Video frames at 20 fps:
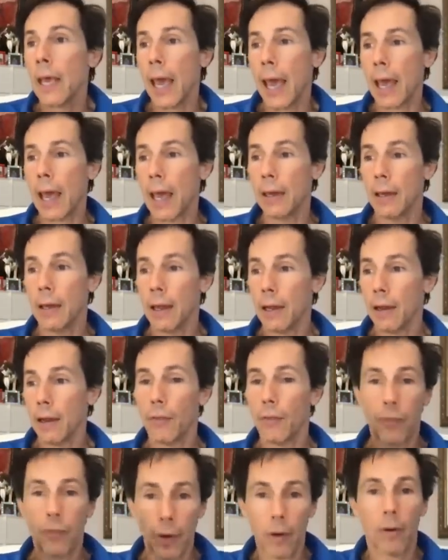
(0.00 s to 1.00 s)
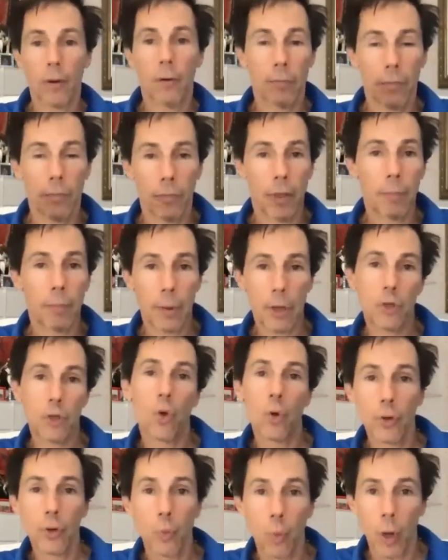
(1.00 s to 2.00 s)
And they're they've been
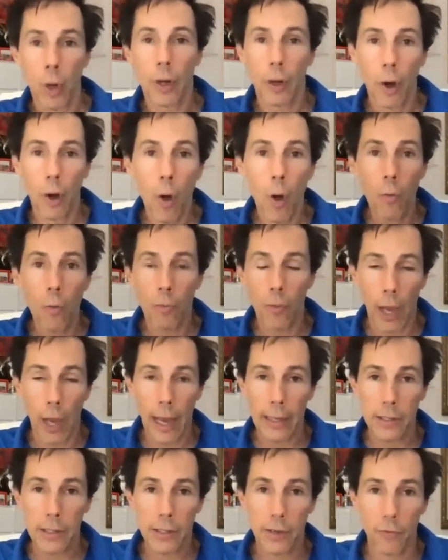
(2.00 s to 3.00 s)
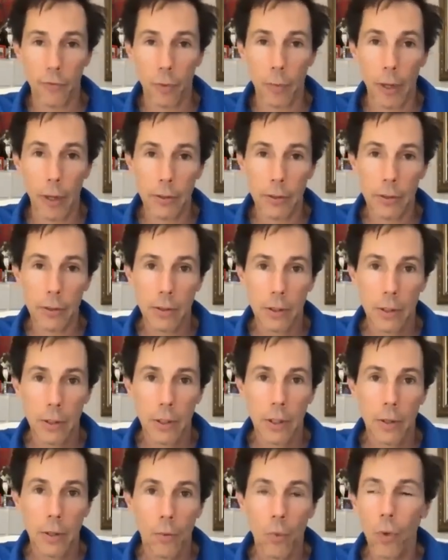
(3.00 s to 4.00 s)
told to work at home the last several months.
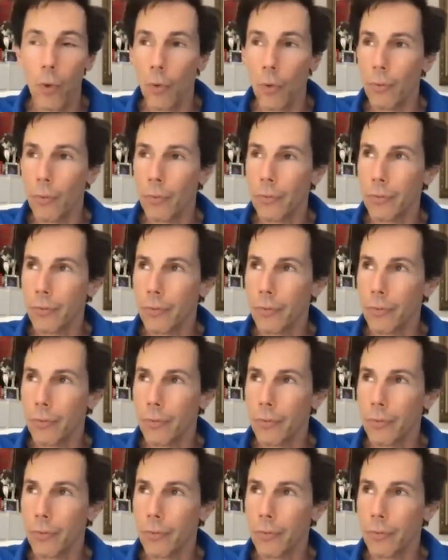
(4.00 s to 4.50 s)
Well,